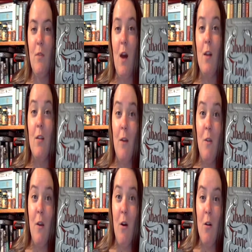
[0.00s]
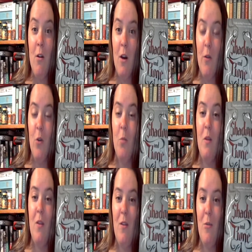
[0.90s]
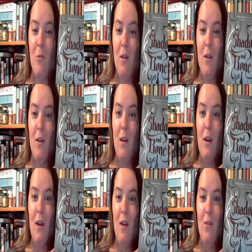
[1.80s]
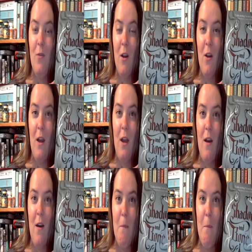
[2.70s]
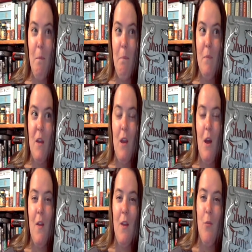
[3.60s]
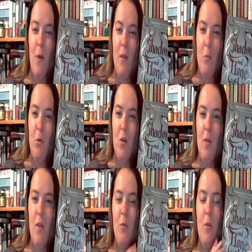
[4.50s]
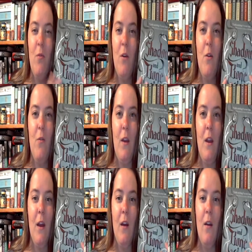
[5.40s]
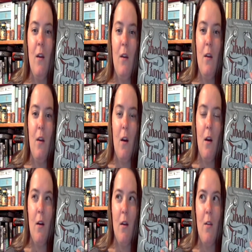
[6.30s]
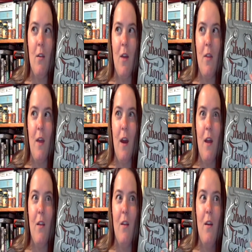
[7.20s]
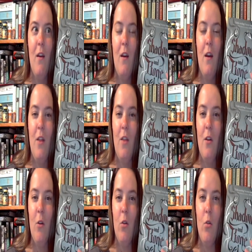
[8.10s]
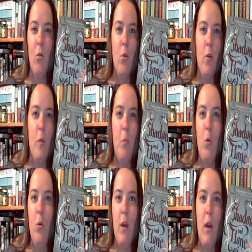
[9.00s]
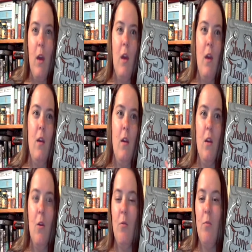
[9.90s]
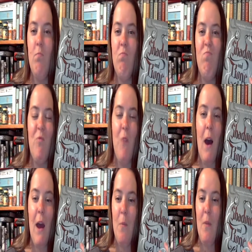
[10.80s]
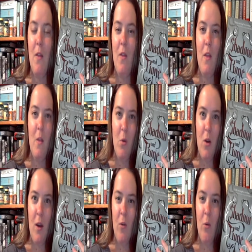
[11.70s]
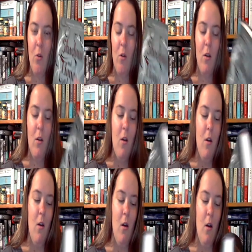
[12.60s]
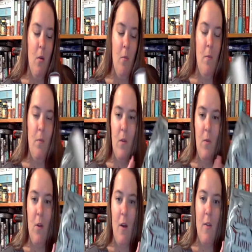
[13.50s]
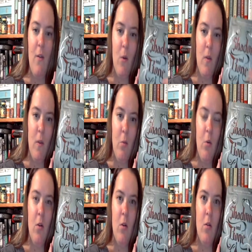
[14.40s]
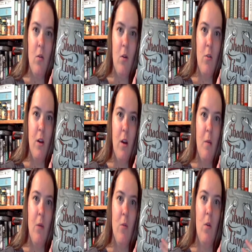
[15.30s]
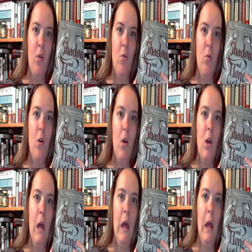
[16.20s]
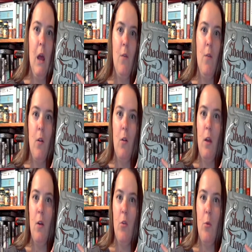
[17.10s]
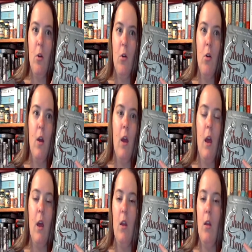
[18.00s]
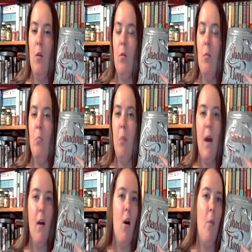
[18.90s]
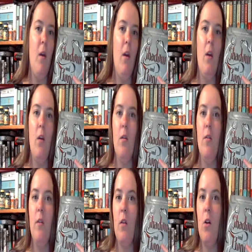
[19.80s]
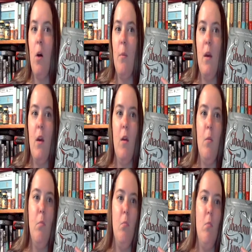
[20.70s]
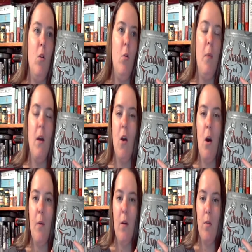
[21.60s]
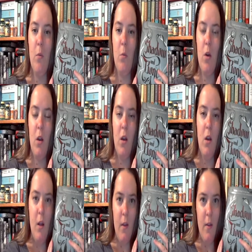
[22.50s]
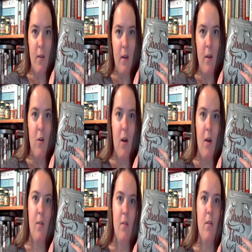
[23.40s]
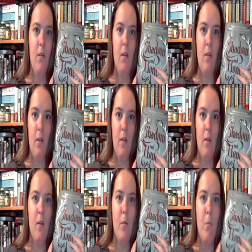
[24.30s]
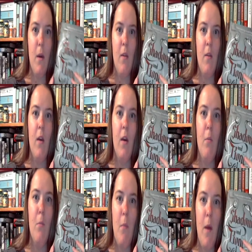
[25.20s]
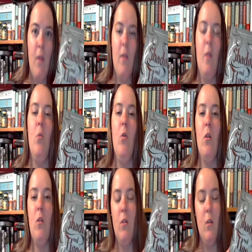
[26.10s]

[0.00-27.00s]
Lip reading: I loved the art cover, but this one is very, now that I've read the book, this one's very fitting. It's got that ethereal, spooky, you know, vibe that the book has going on. If you guys haven't read this book, go check out my review and follow Leigh on Twitter and buy a copy, steal a copy, you know, beg a copy off someone. This is it, you guys. This is an amazing, amazing book.